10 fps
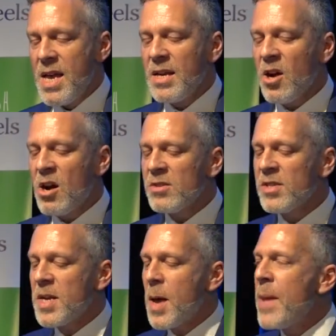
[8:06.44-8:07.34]
It
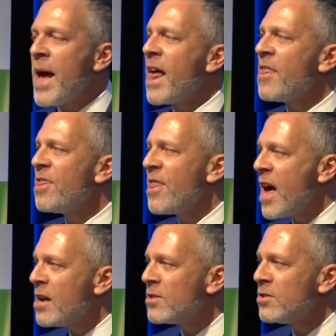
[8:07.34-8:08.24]
costs about
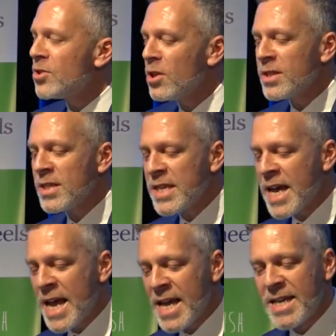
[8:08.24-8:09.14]
$1,000 a
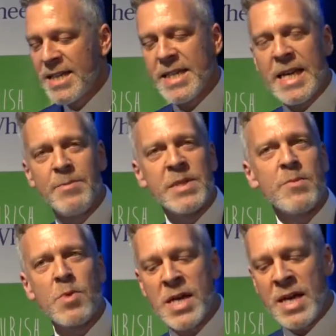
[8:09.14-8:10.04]
day to keep
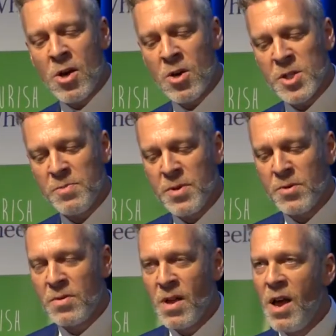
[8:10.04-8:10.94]
someone in
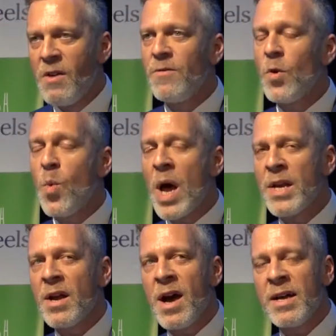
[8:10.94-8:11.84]
hospital for
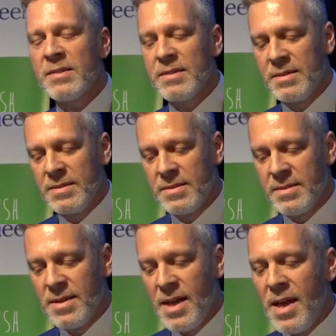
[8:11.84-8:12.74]
one night.
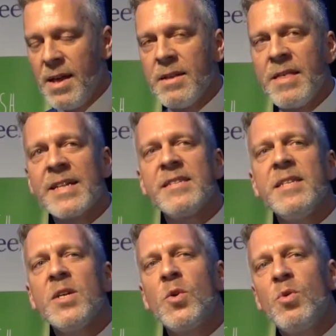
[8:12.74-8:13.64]
That's
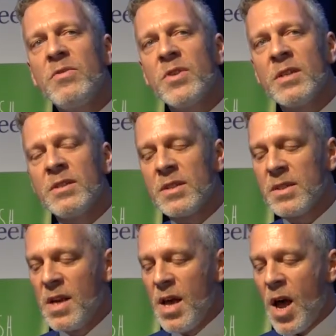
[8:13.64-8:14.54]
the
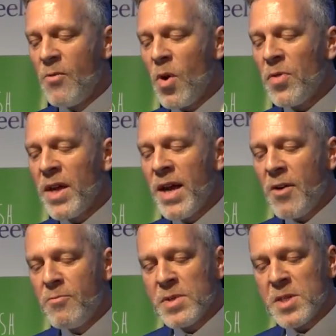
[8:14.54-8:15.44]
equivalent of what the
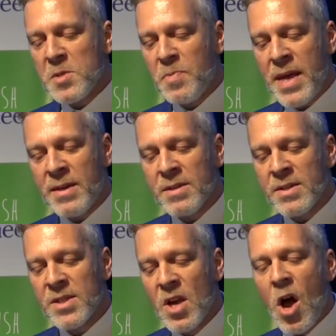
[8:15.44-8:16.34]
government
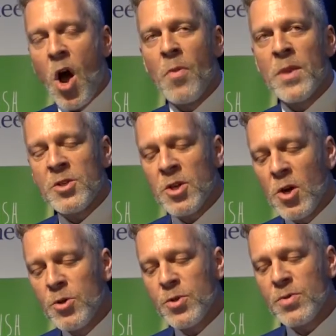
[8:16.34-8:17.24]
spends on the
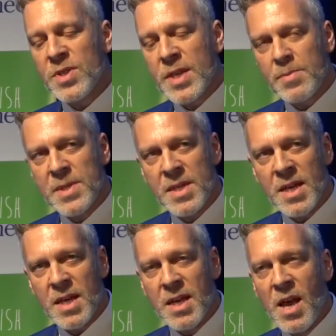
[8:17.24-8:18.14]
total
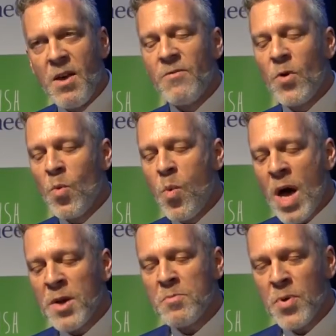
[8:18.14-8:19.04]
subsidy for
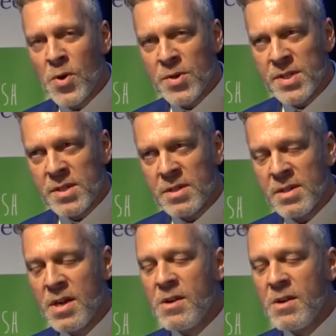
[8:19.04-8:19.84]
one person